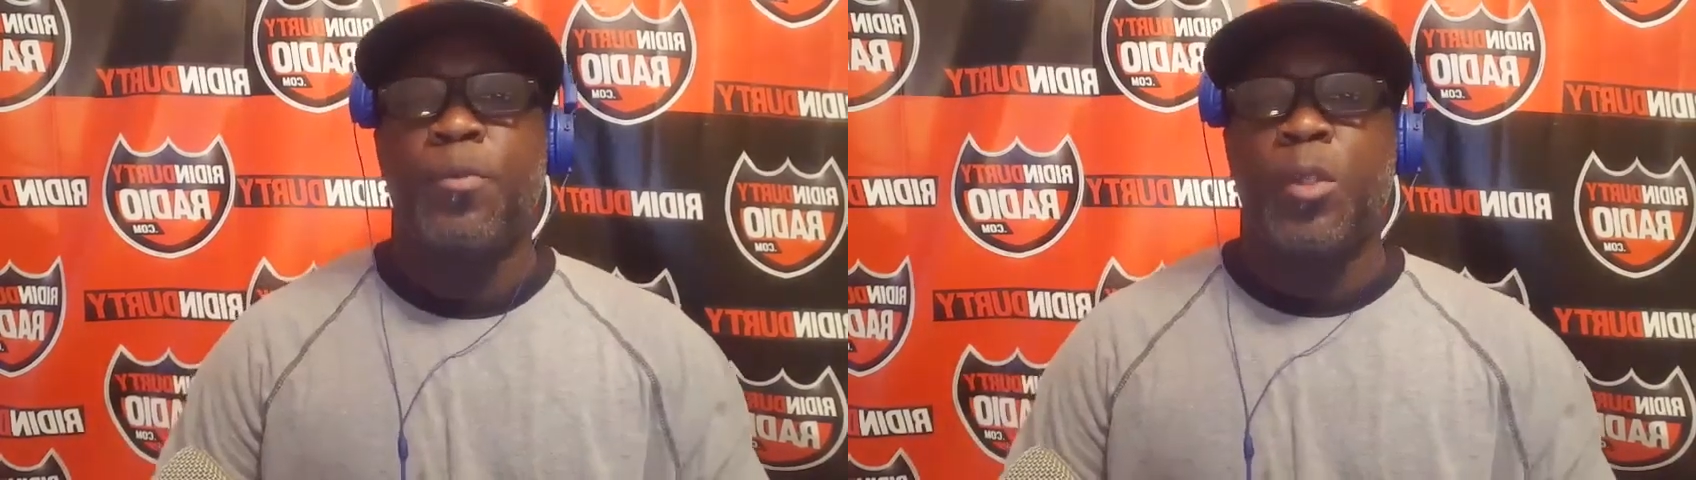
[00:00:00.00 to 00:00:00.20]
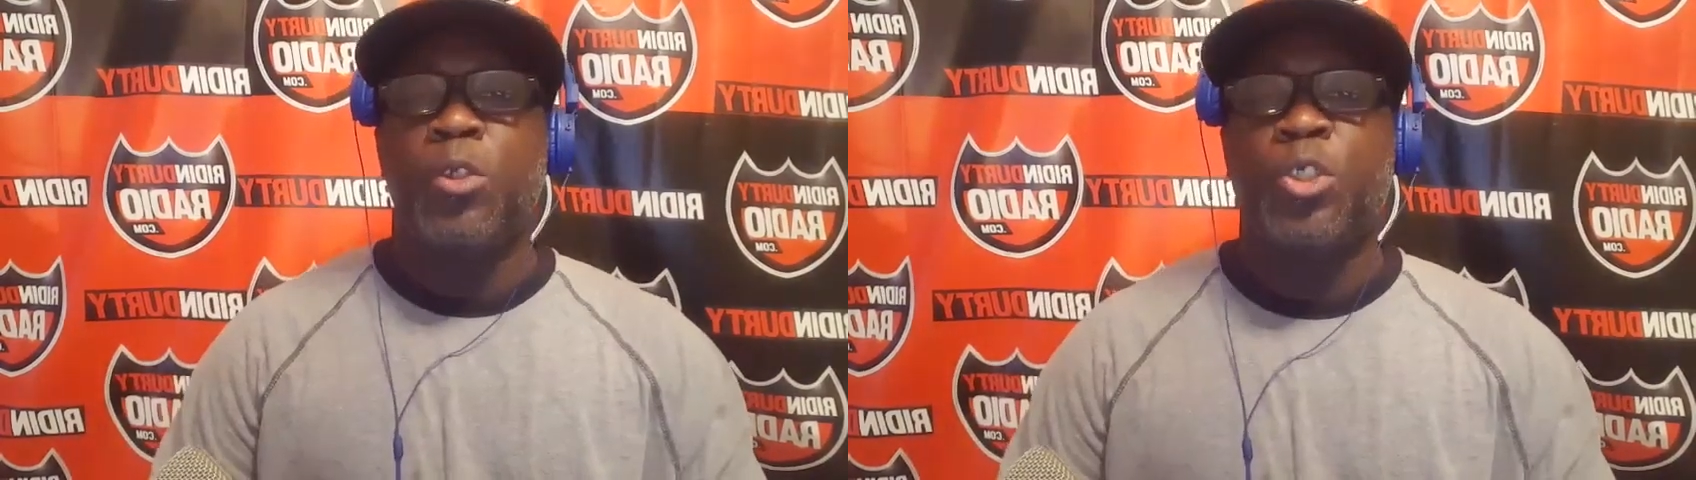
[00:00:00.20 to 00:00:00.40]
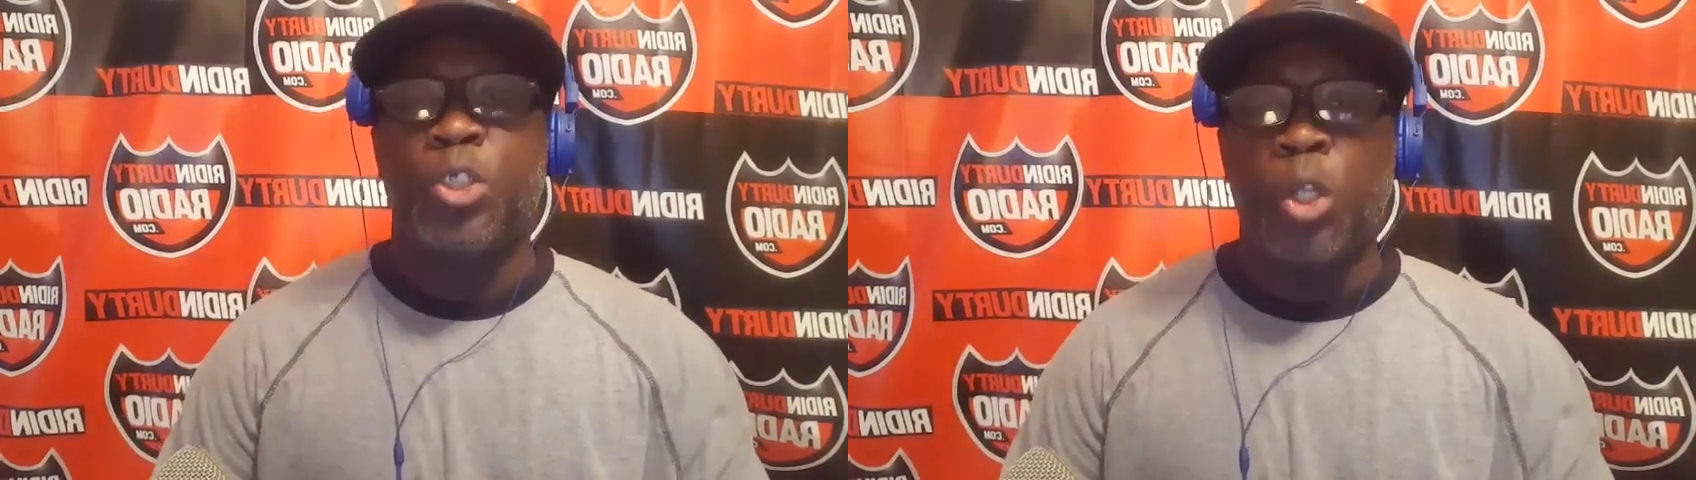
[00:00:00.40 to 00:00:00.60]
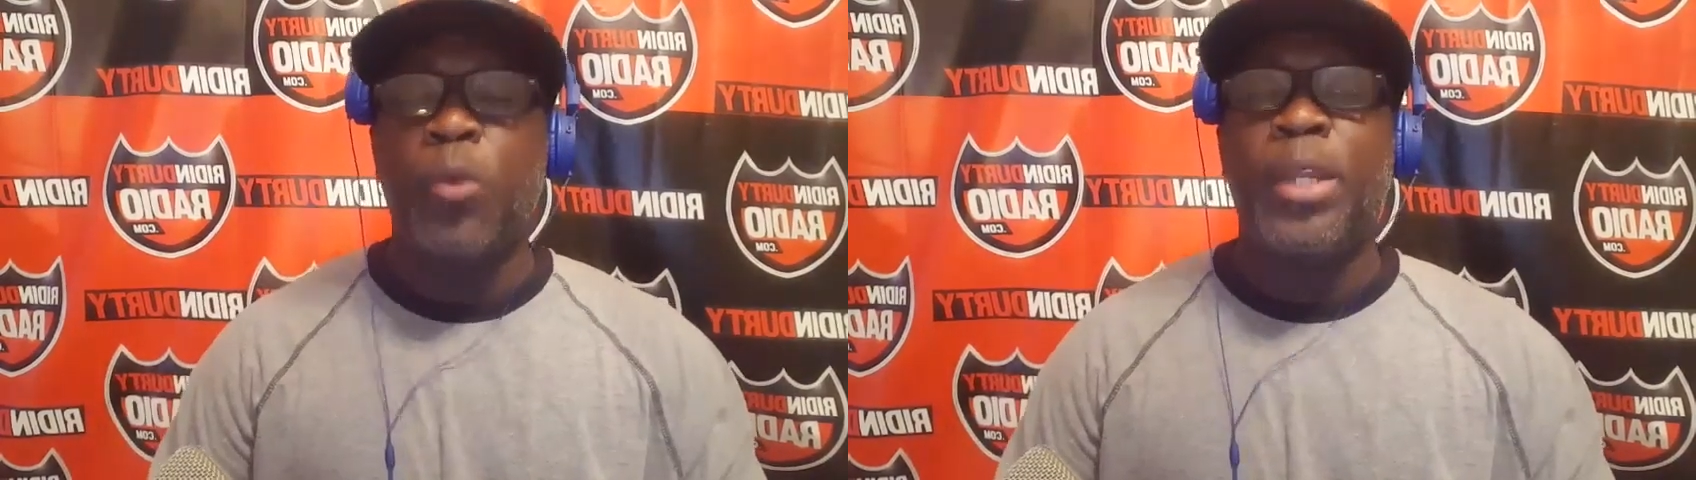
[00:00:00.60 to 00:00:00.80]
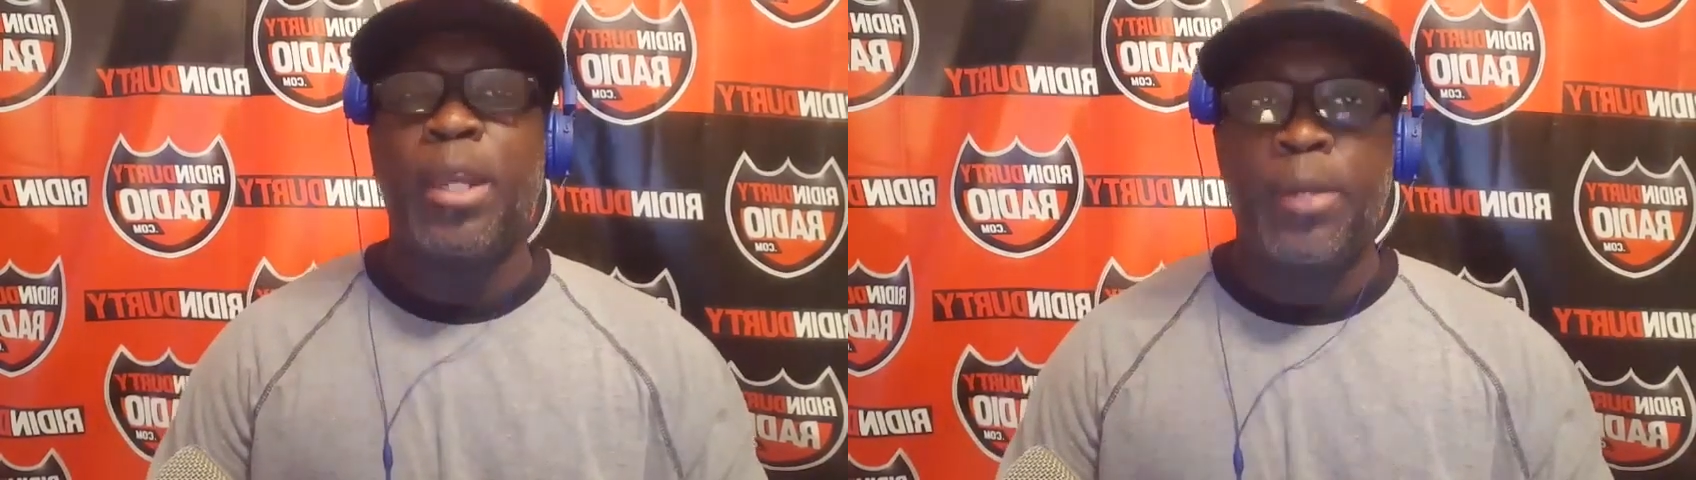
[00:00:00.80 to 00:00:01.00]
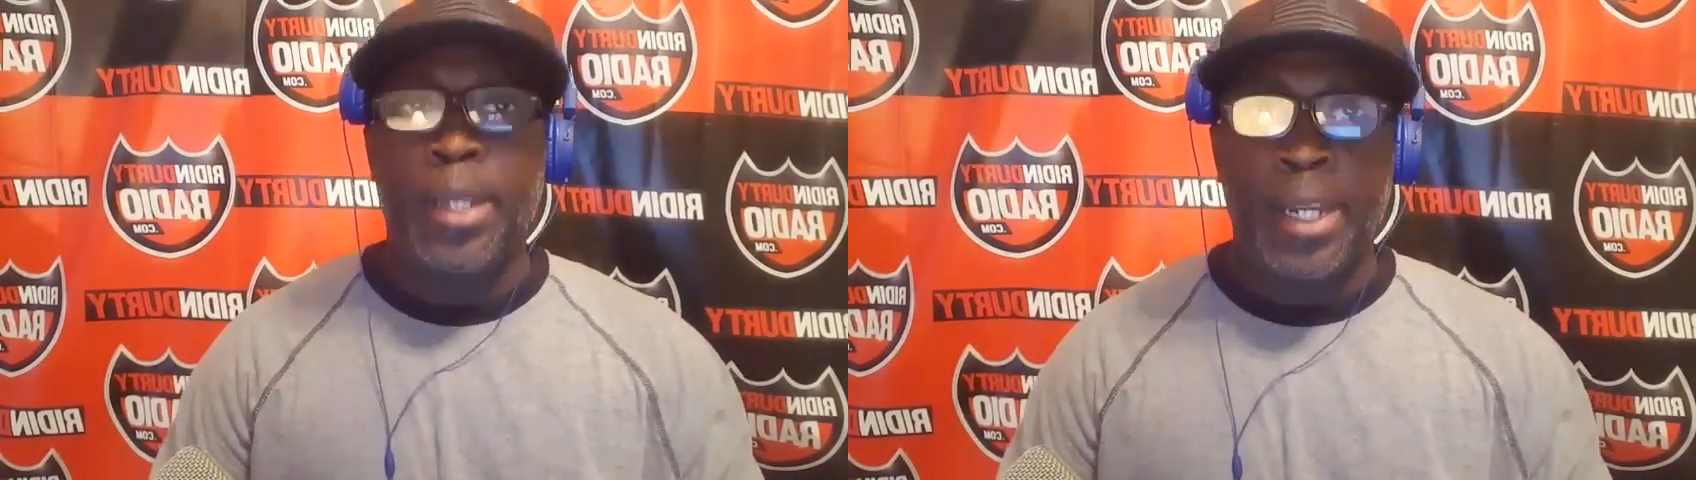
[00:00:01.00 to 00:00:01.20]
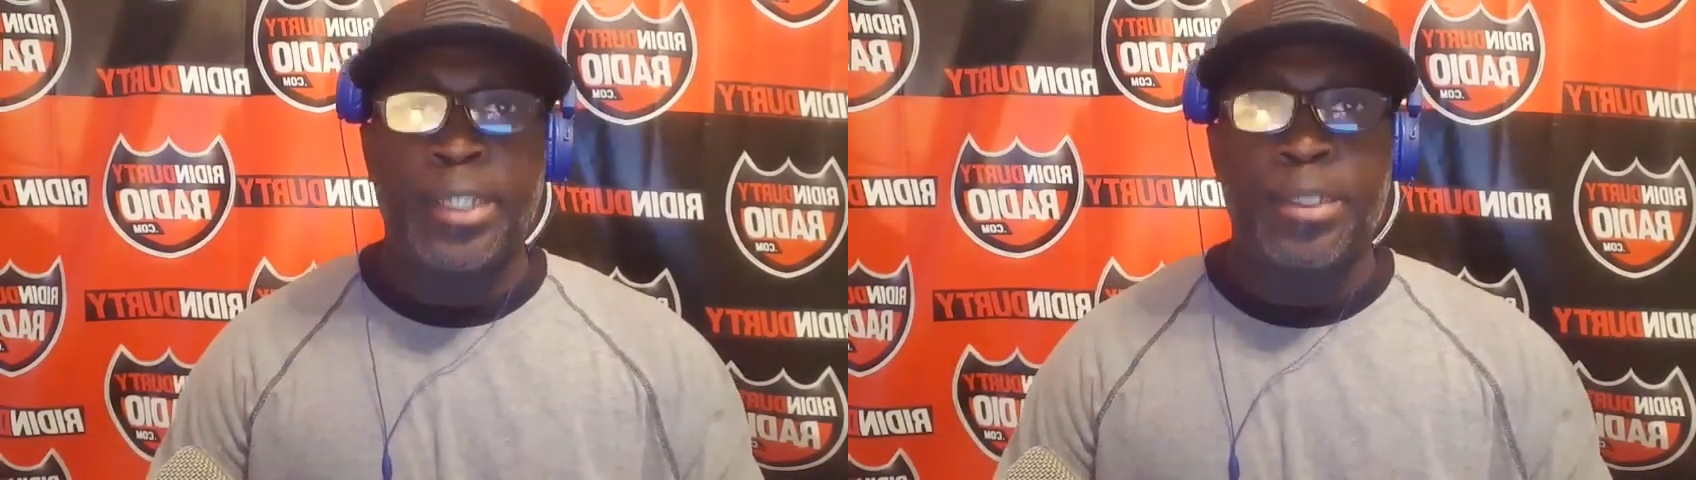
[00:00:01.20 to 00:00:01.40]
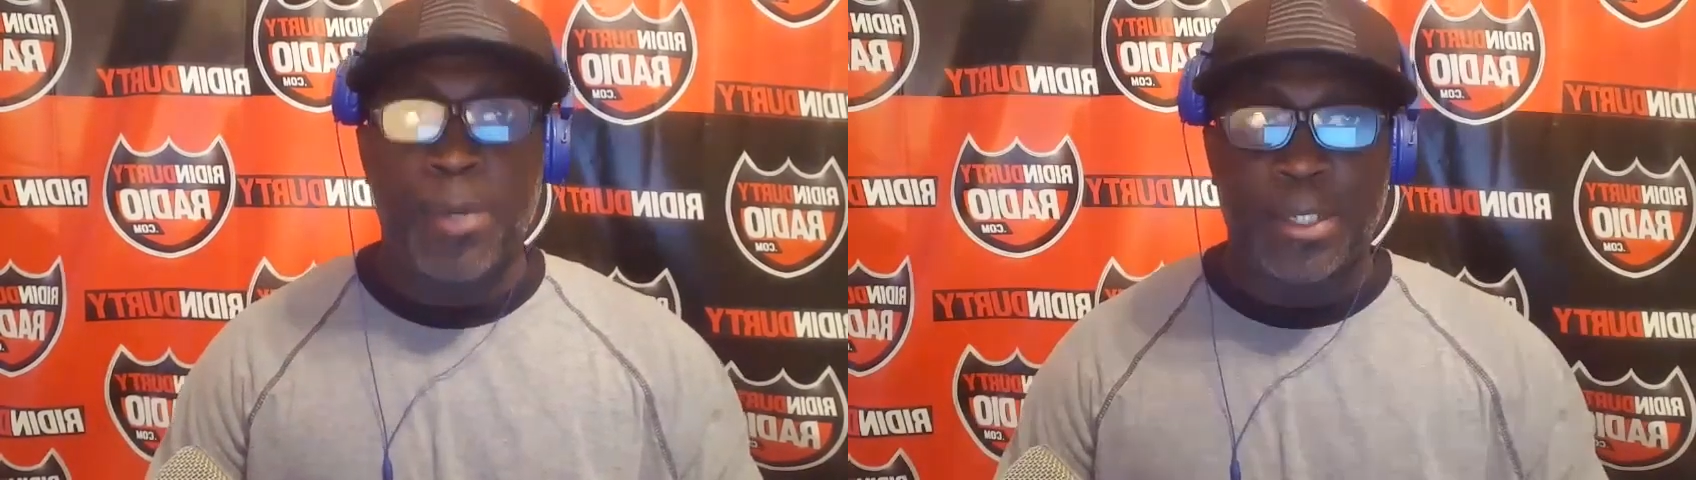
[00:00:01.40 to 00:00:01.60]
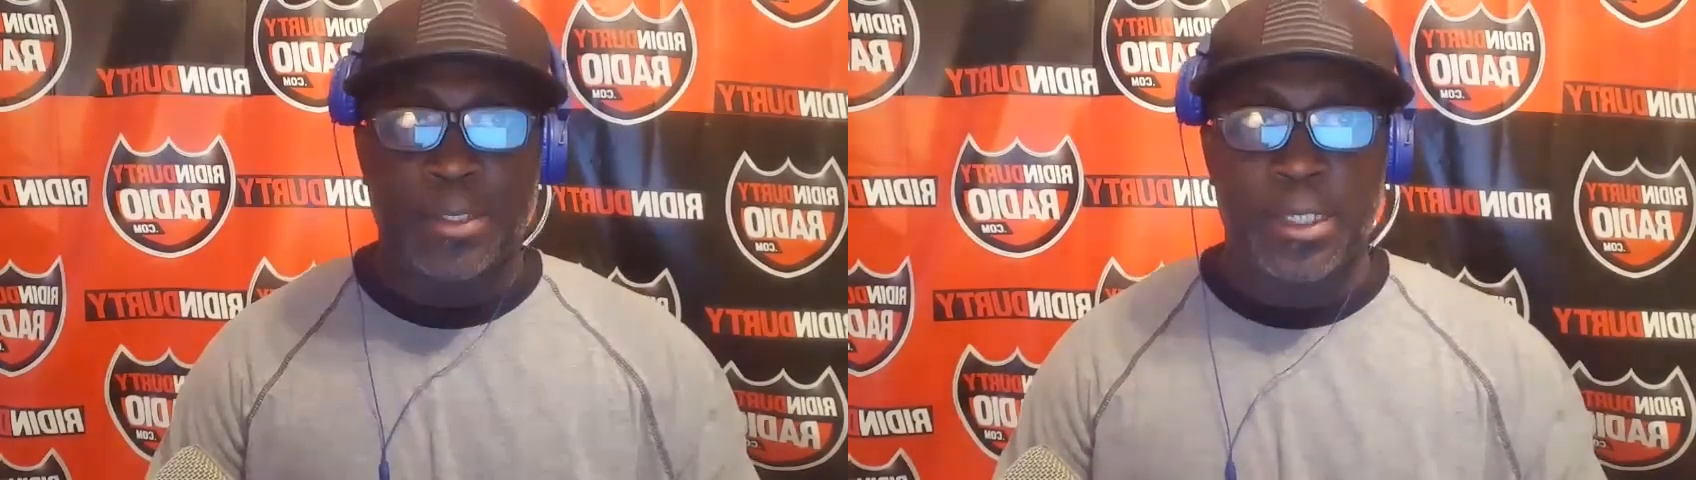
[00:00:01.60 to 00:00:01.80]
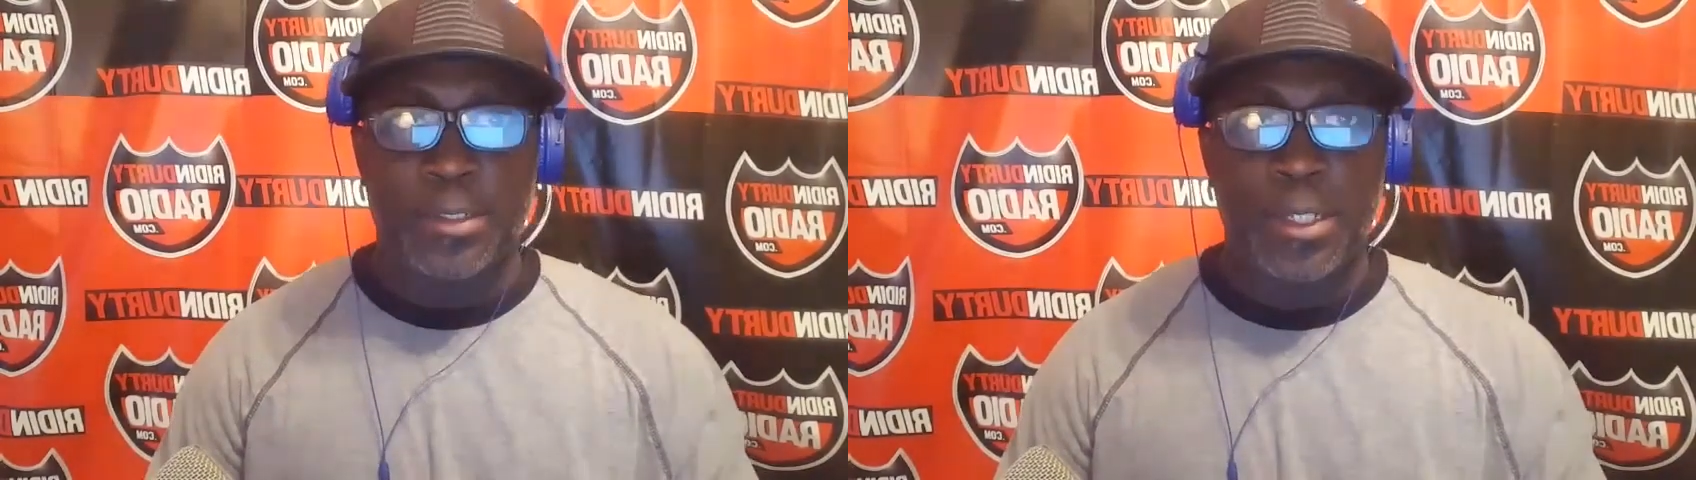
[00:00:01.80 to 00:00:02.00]
slow down the aging
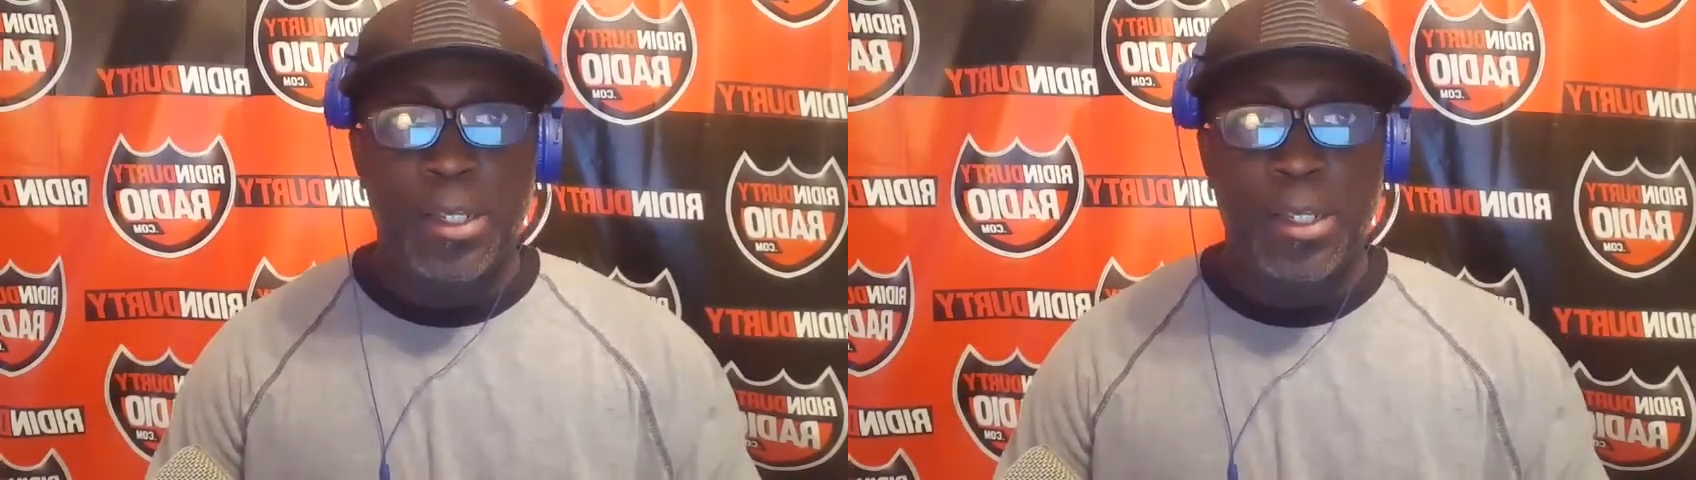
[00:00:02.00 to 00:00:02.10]
process.